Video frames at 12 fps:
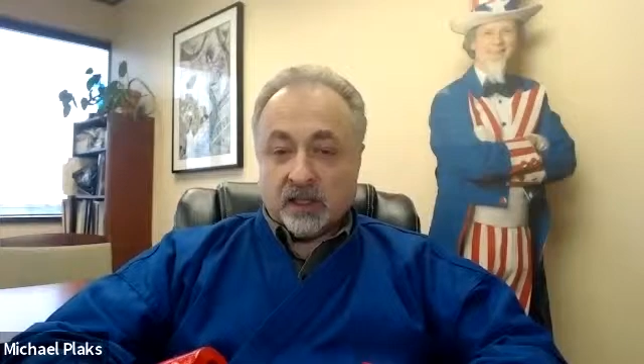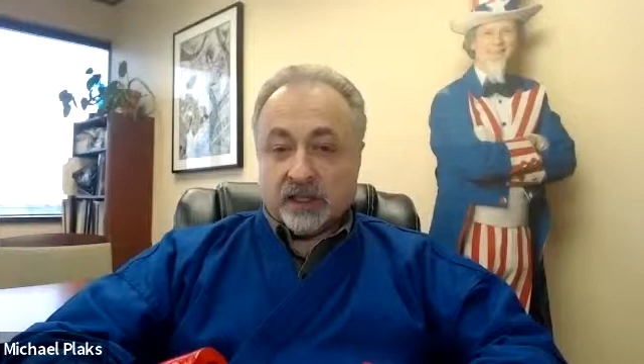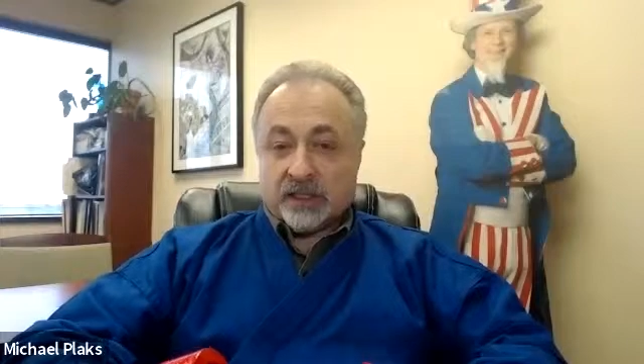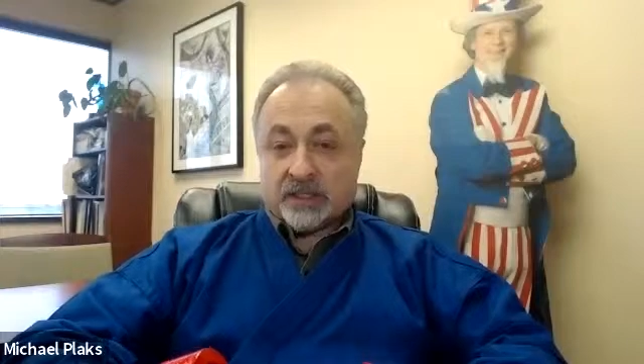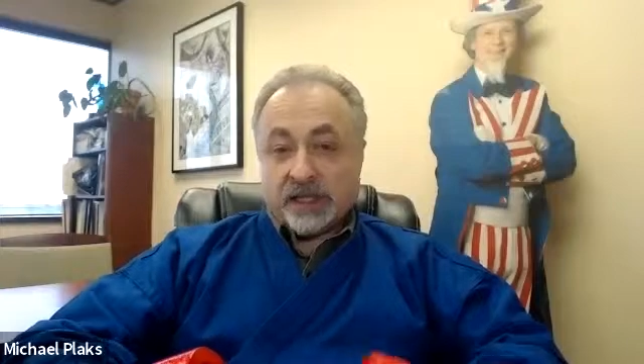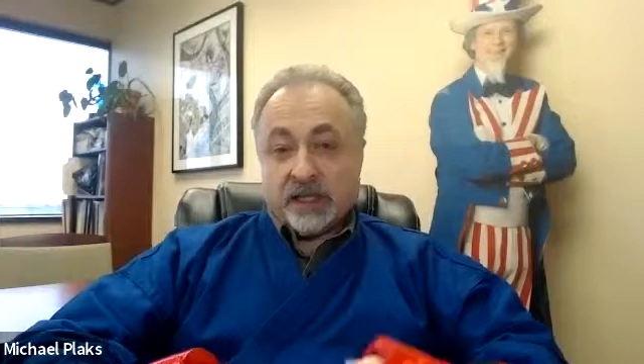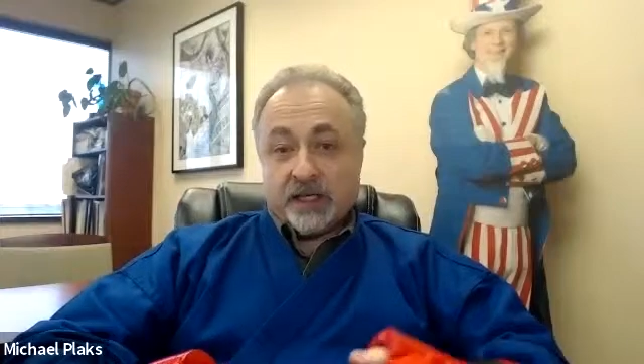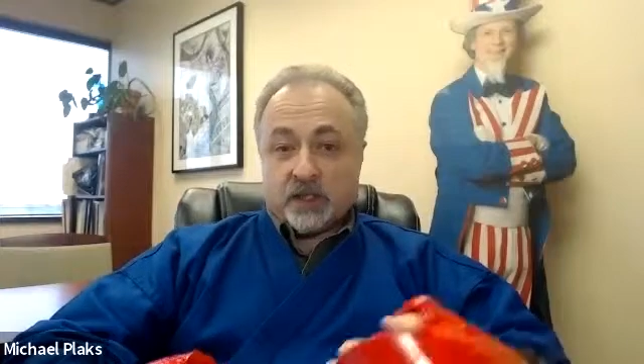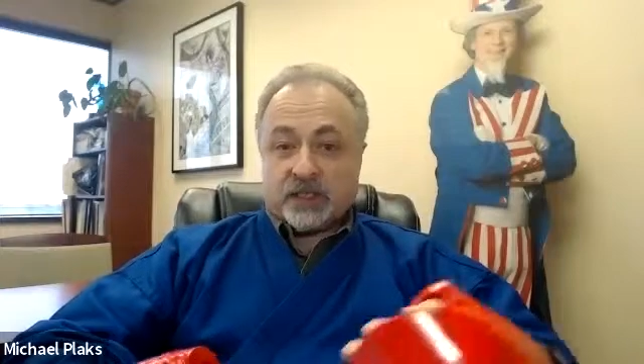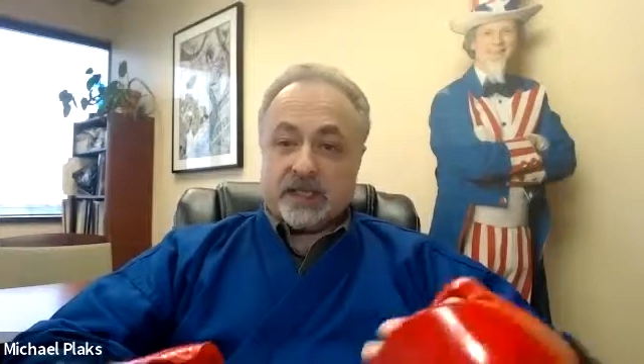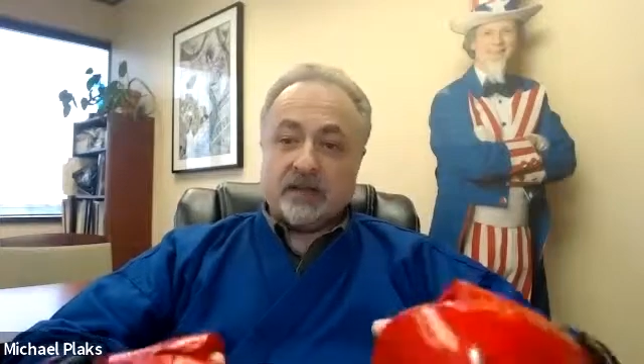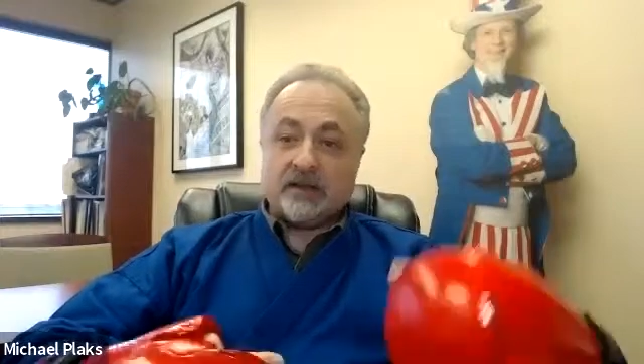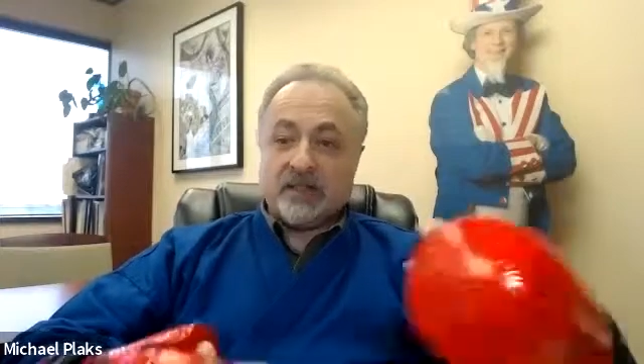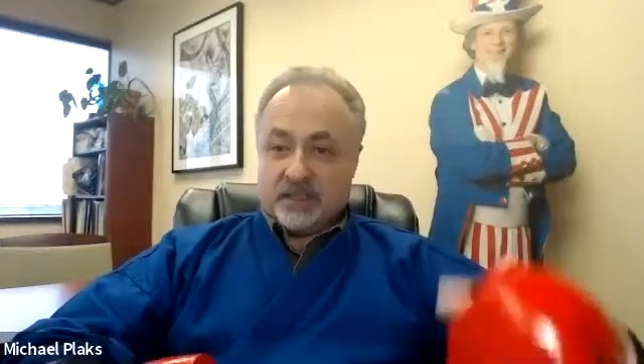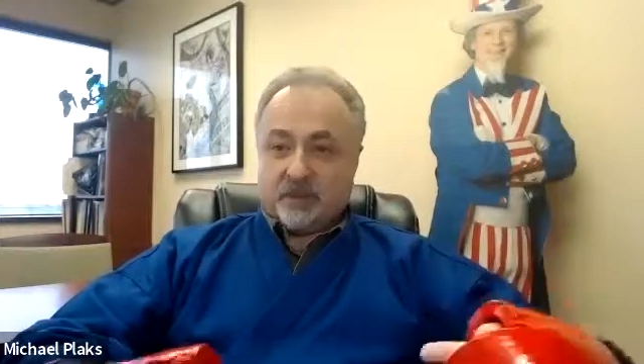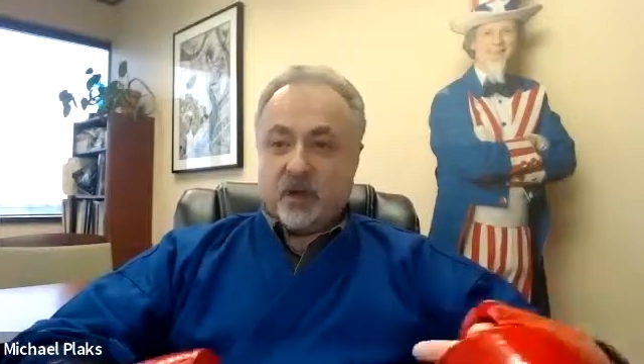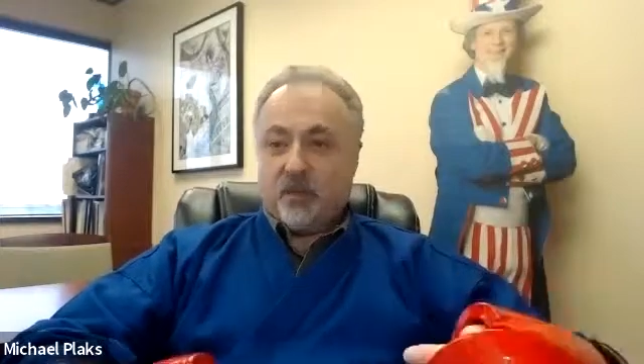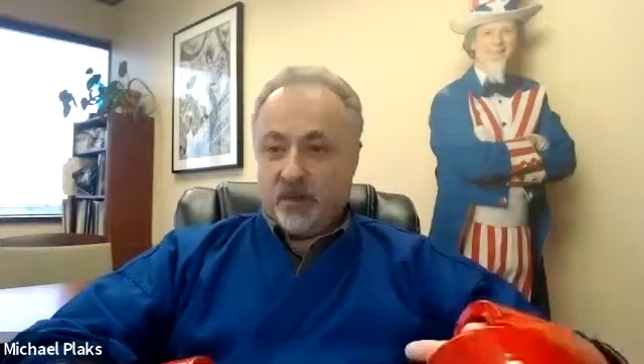Let's say you sell this
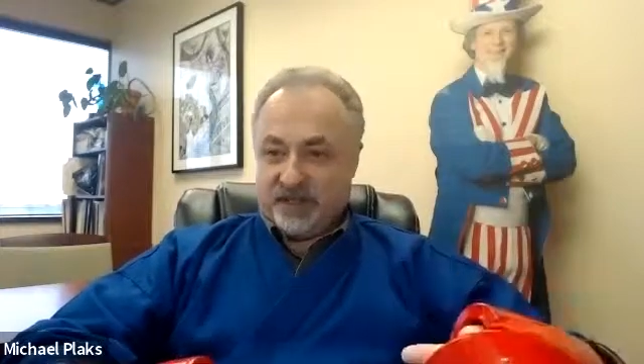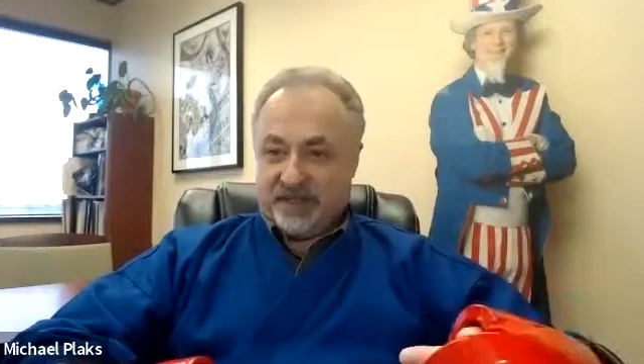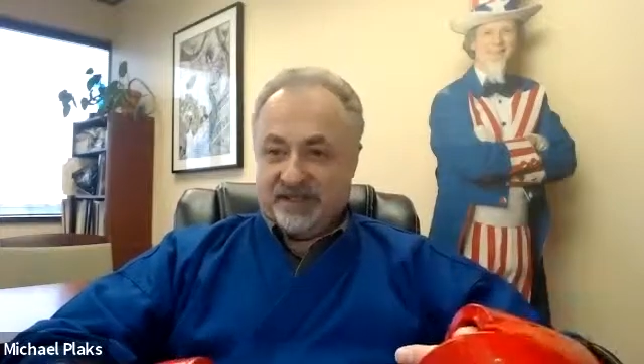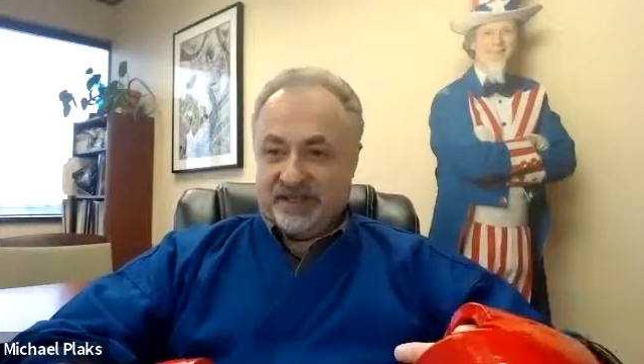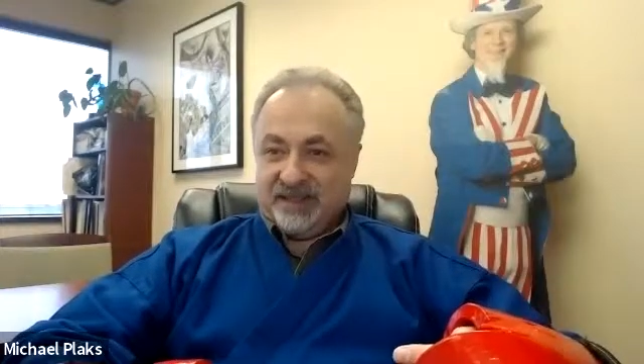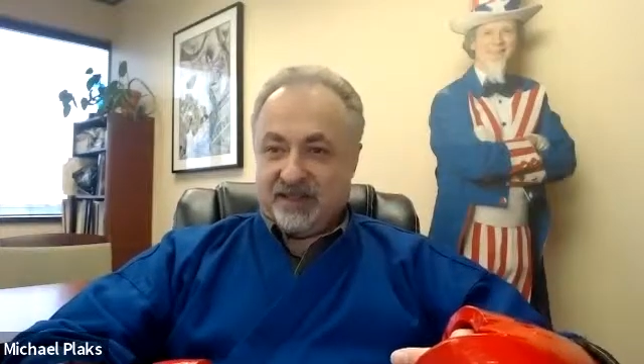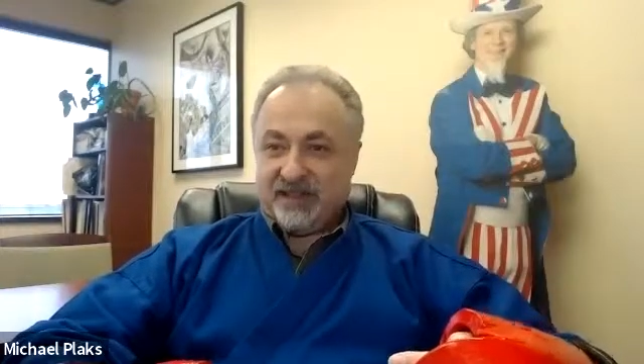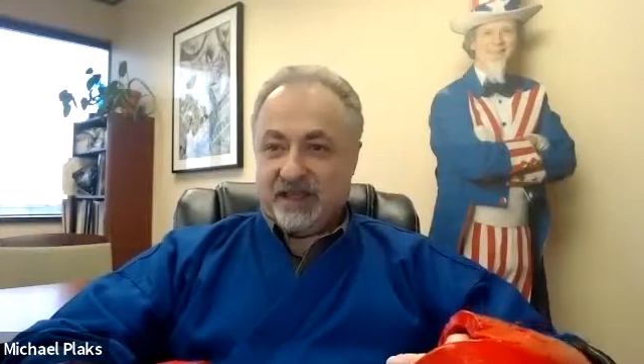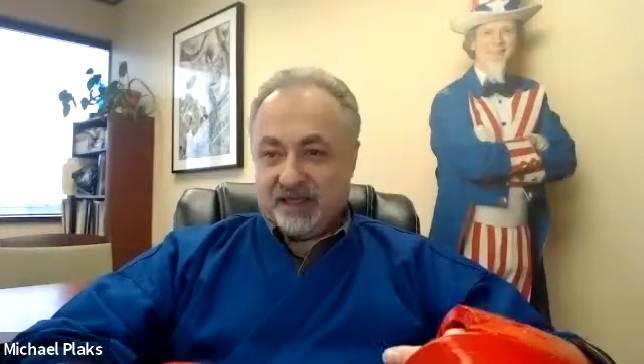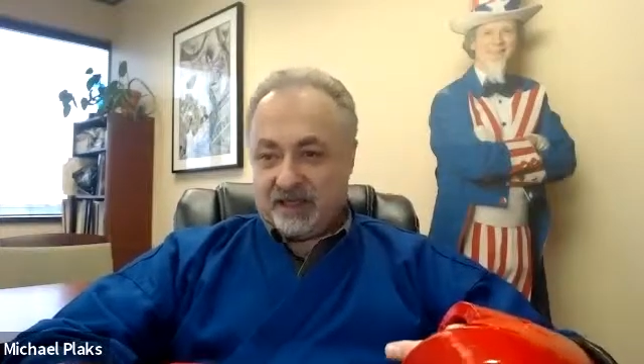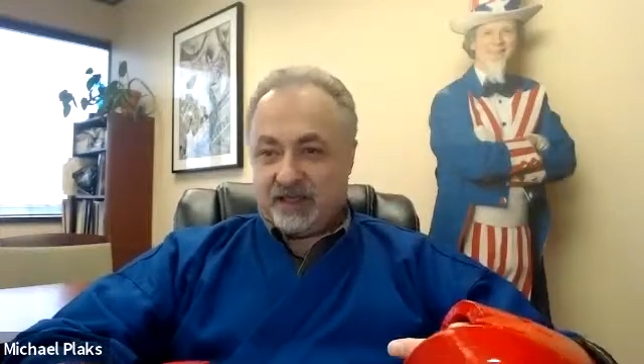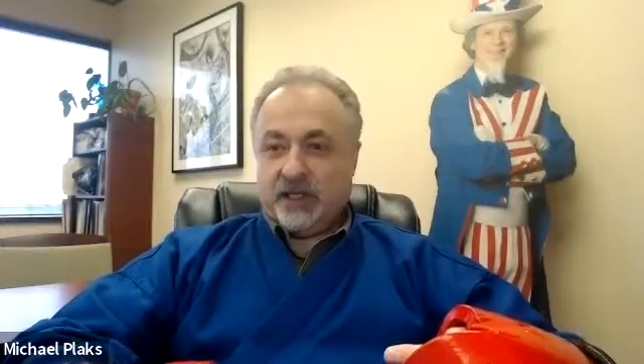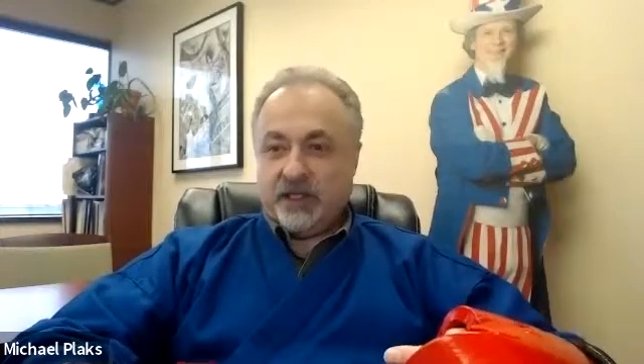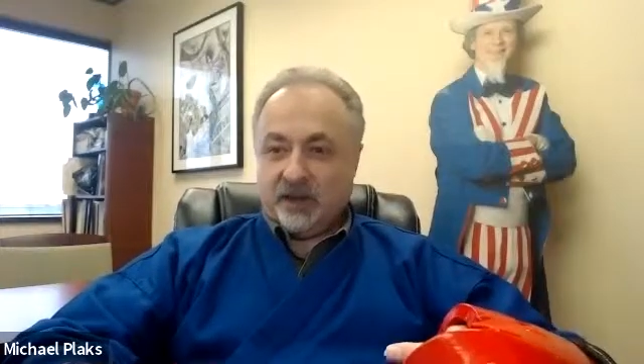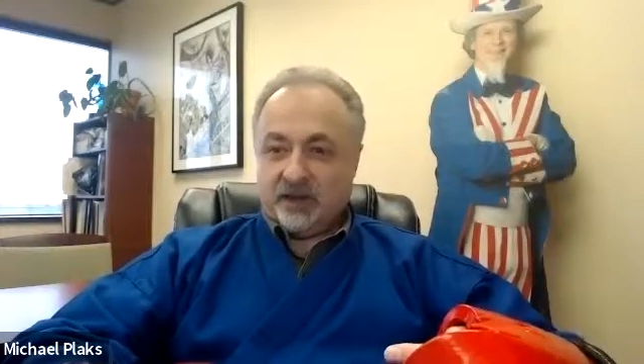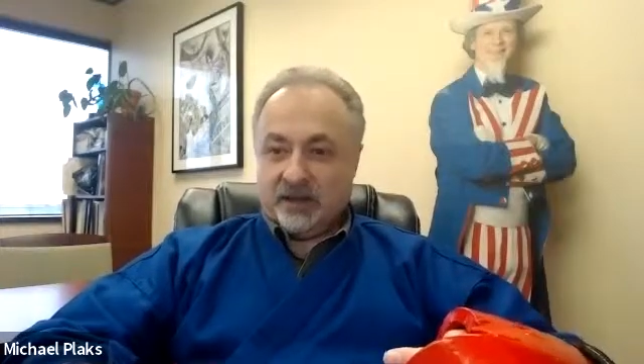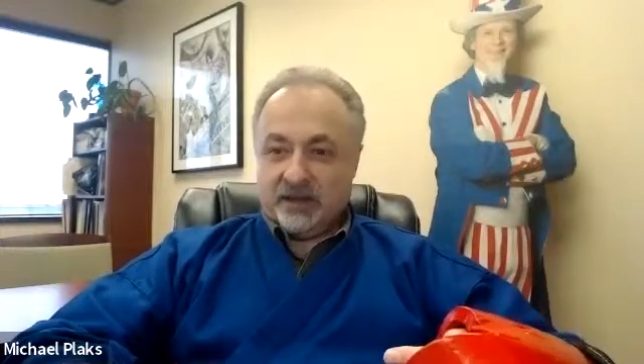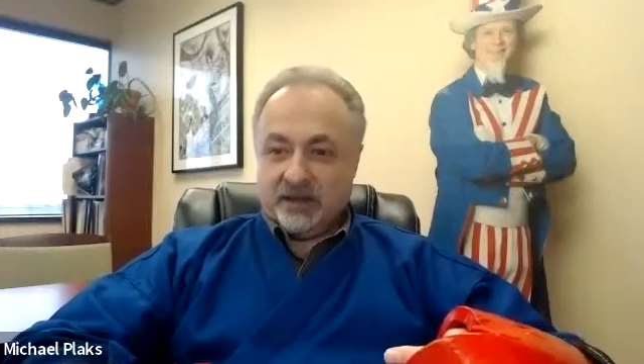property the next year.